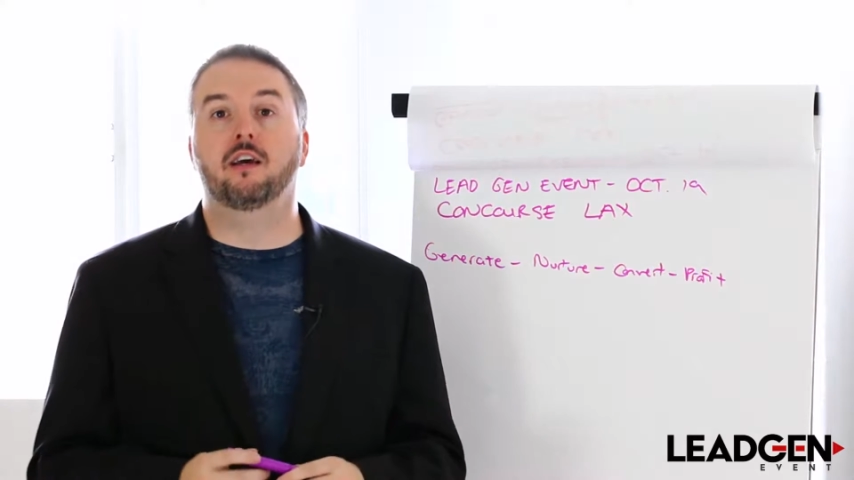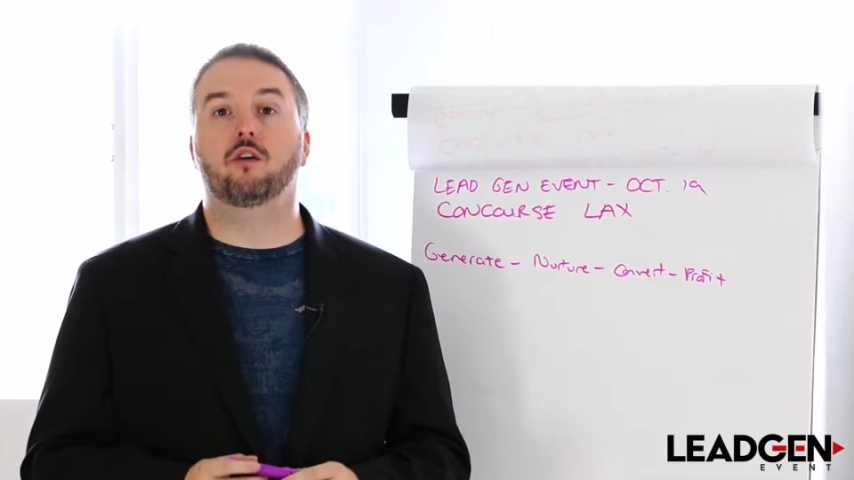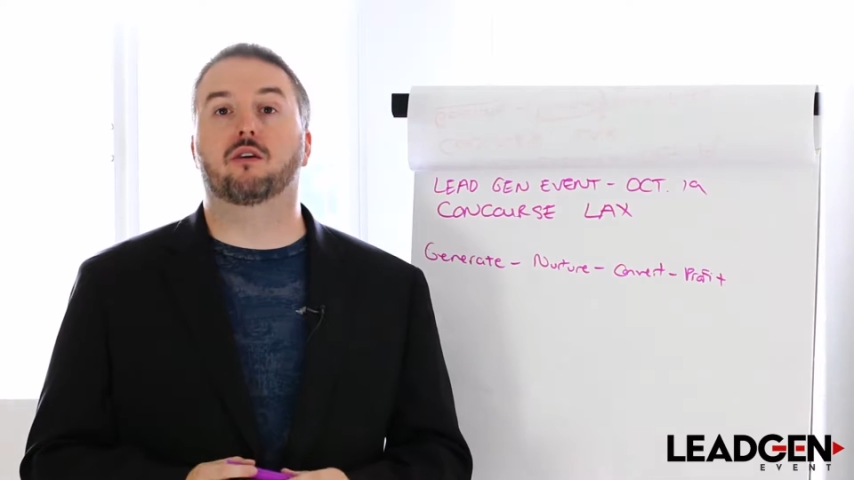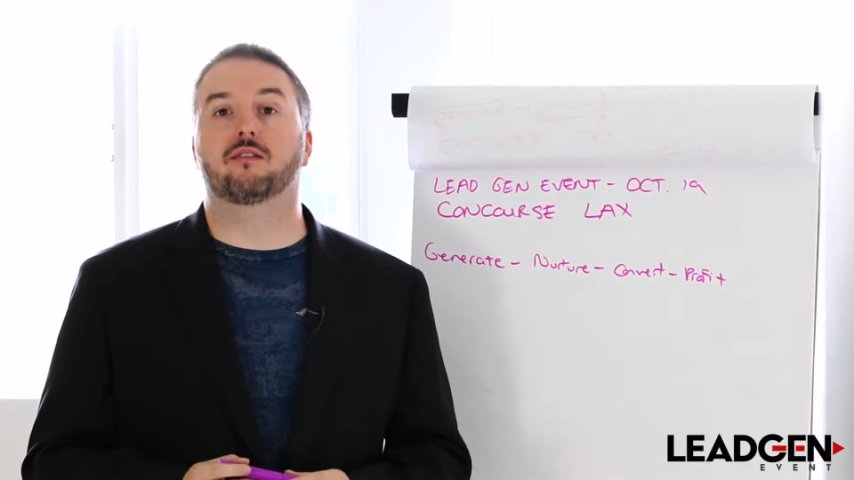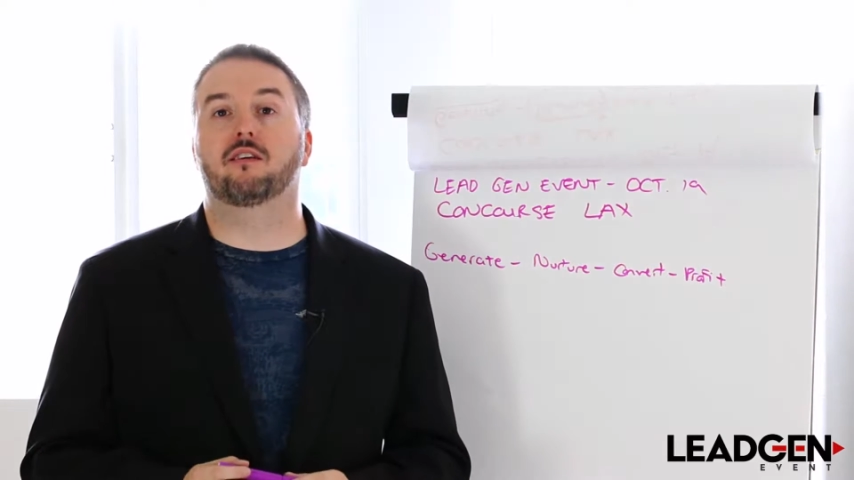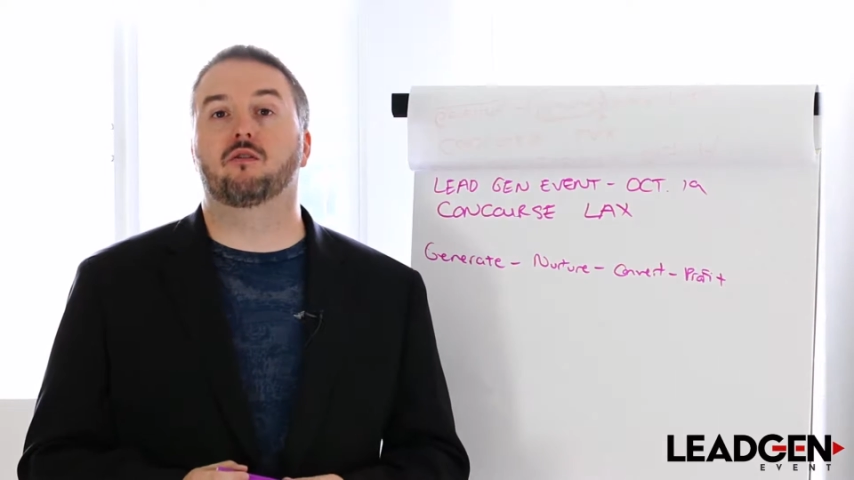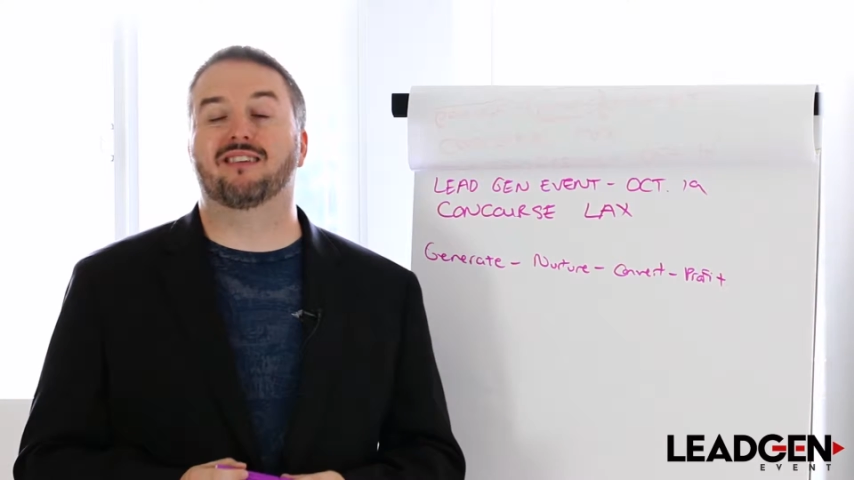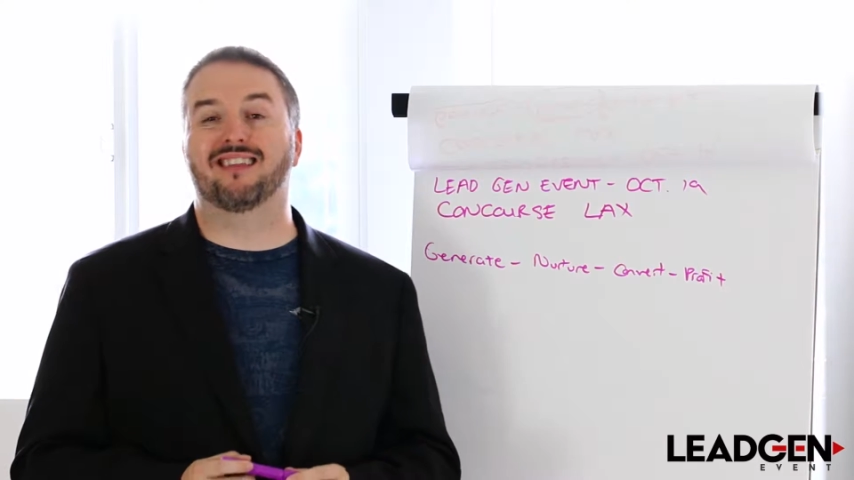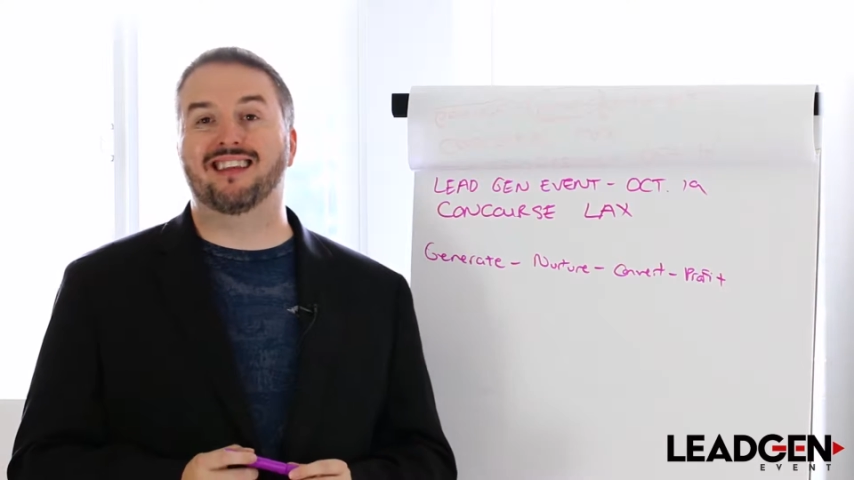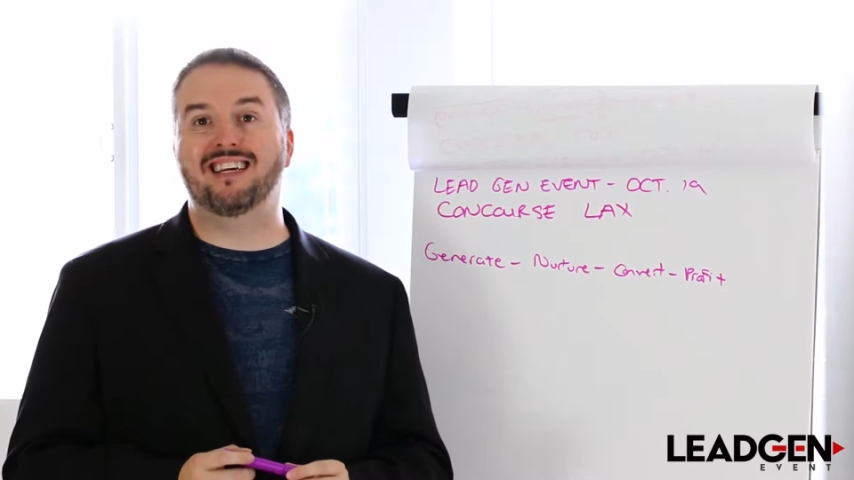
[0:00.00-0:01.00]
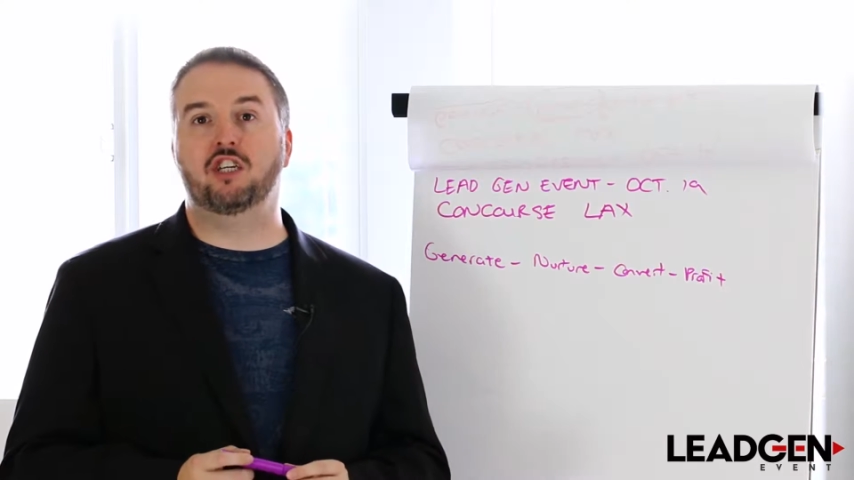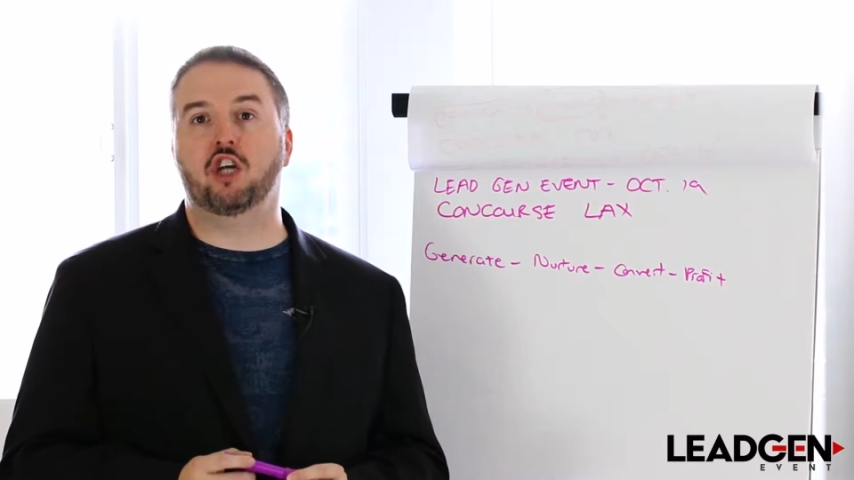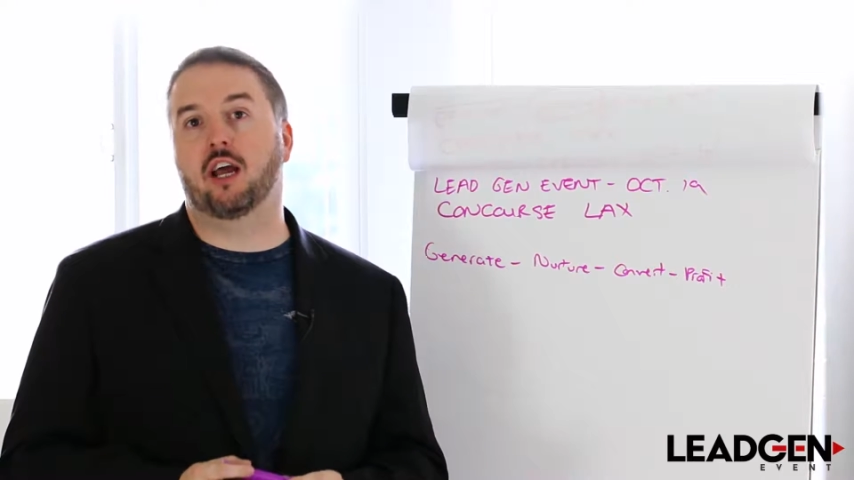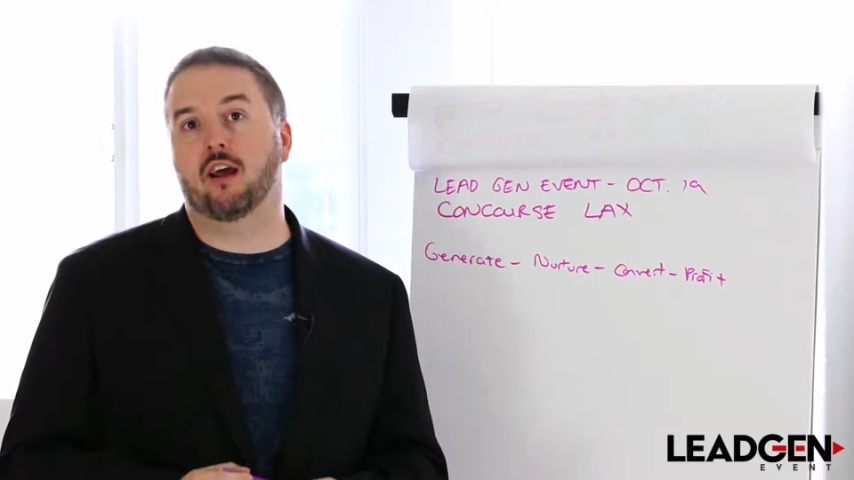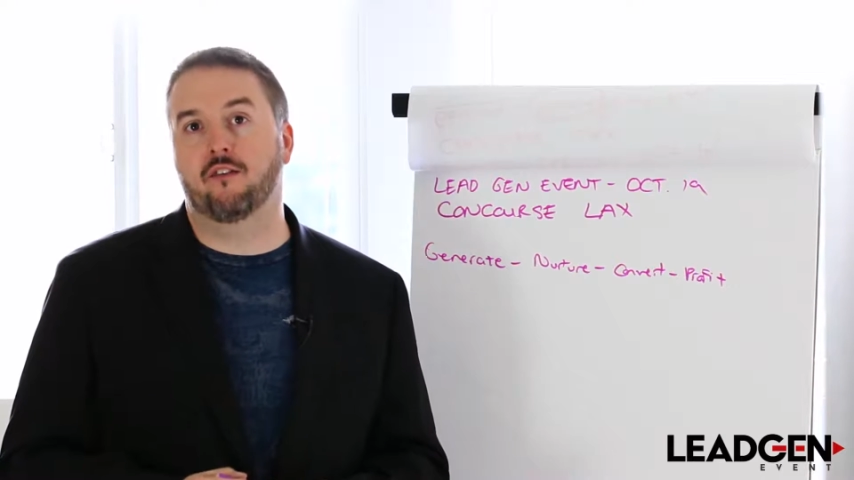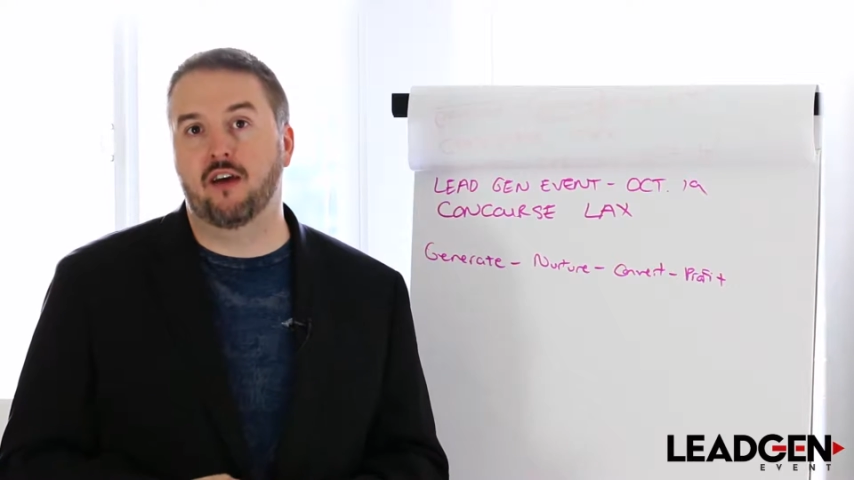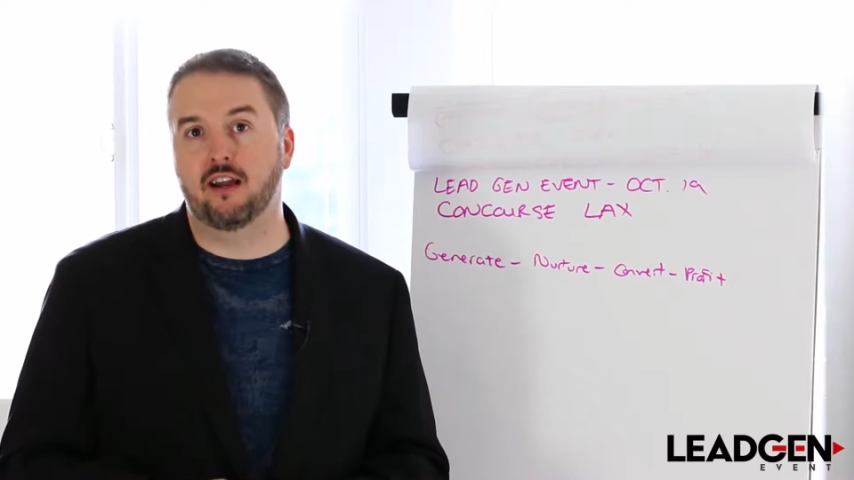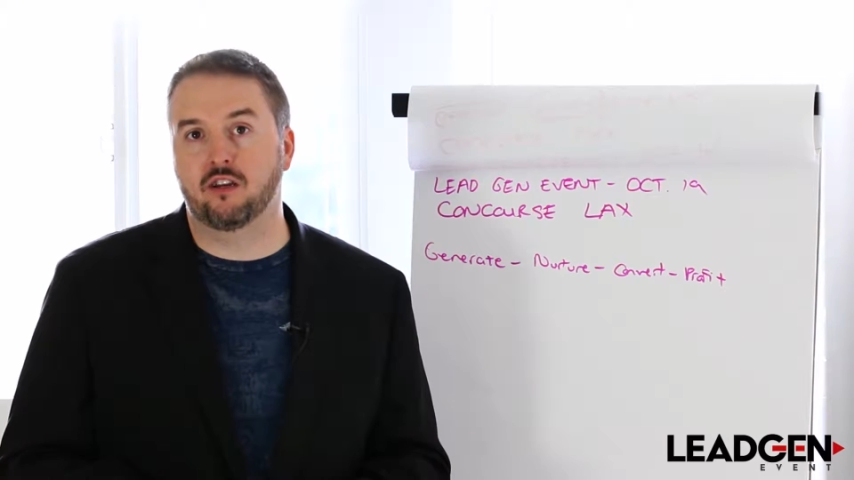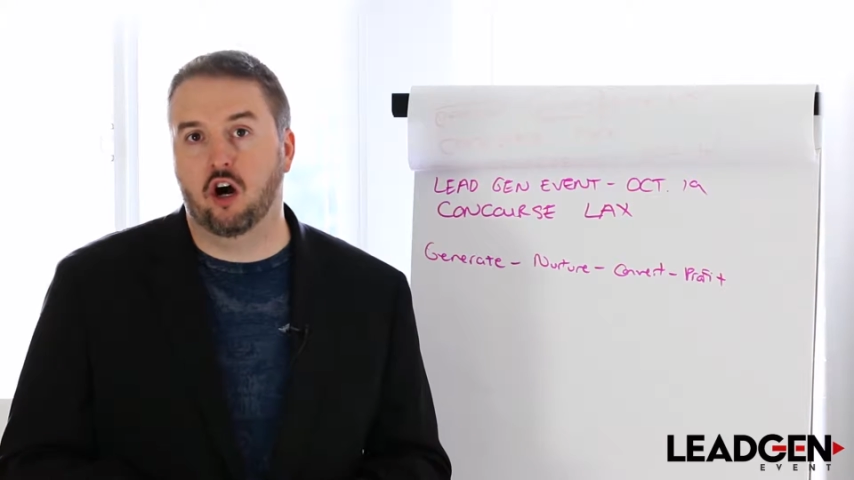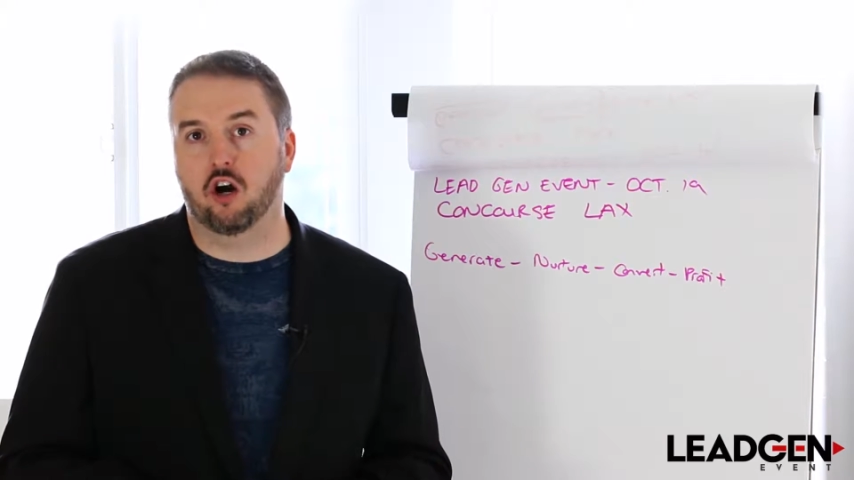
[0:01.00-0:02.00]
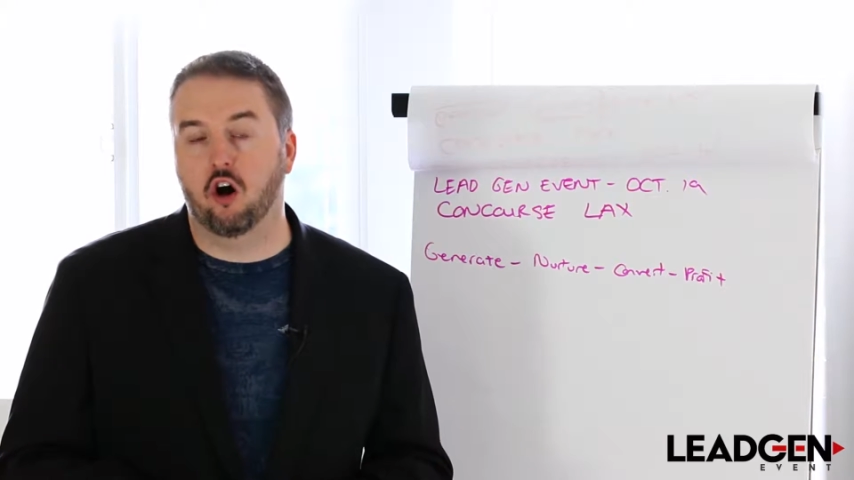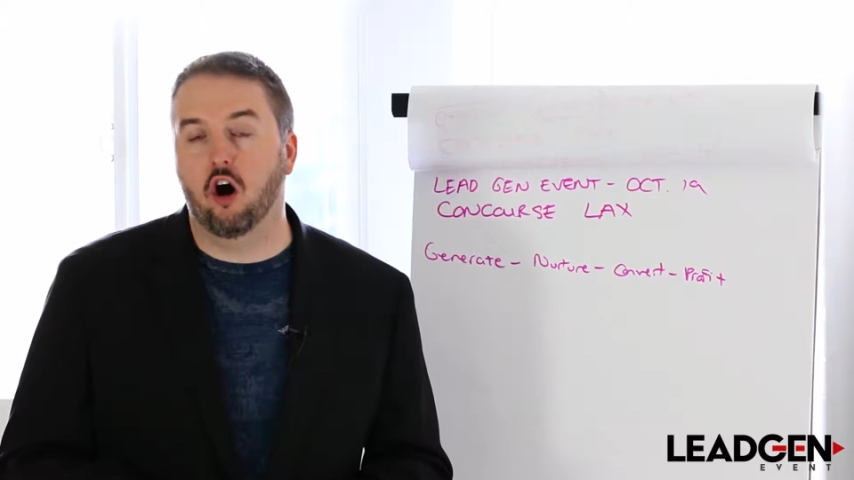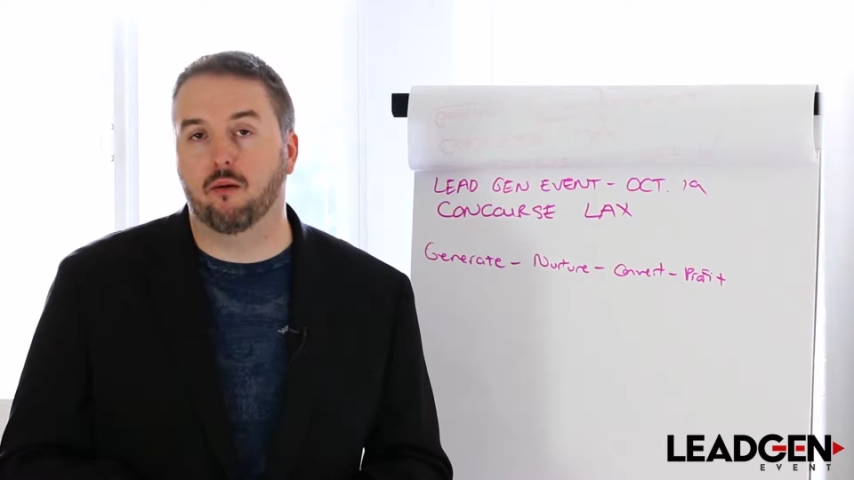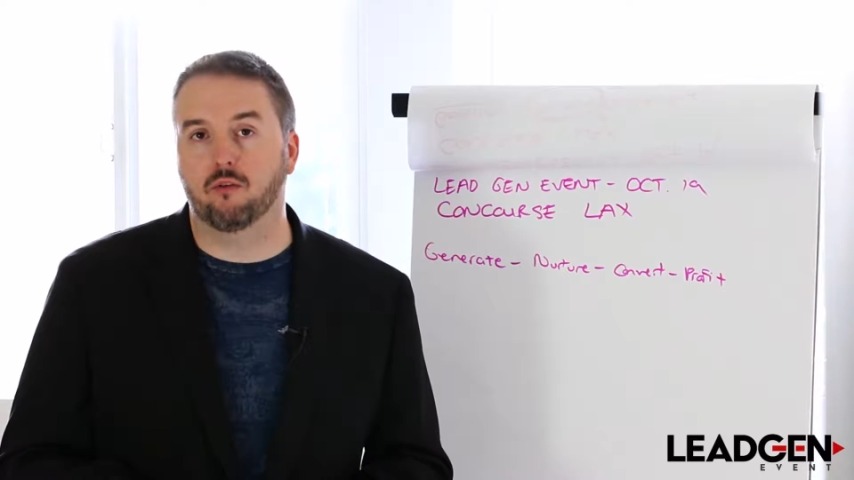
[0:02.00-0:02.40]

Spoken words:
you can see those at leadgenevent.com,